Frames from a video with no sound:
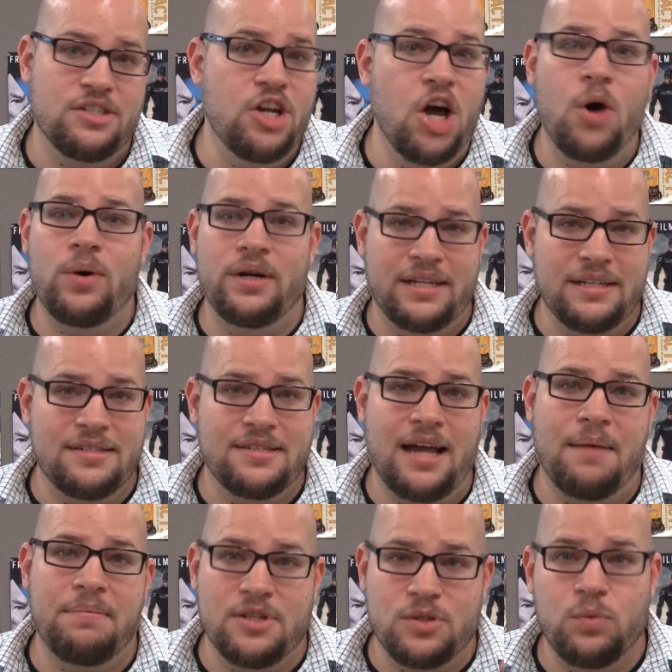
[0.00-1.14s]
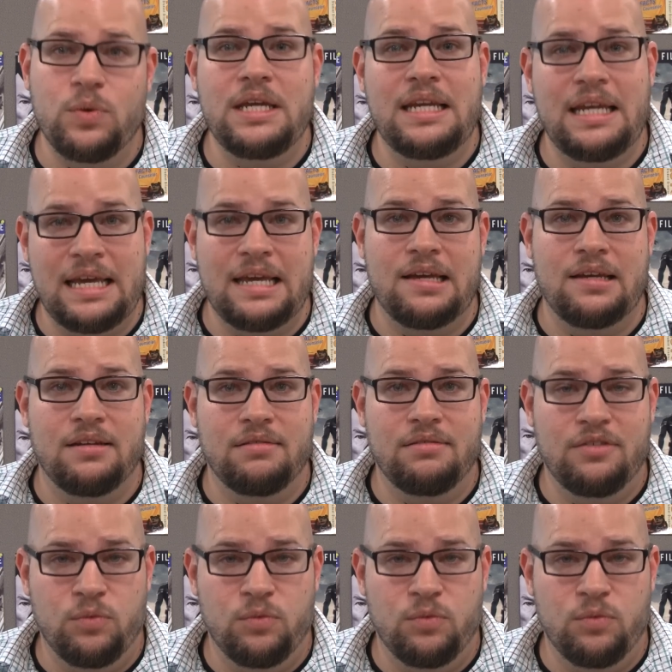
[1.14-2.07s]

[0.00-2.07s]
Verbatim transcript: No one can stop this. We need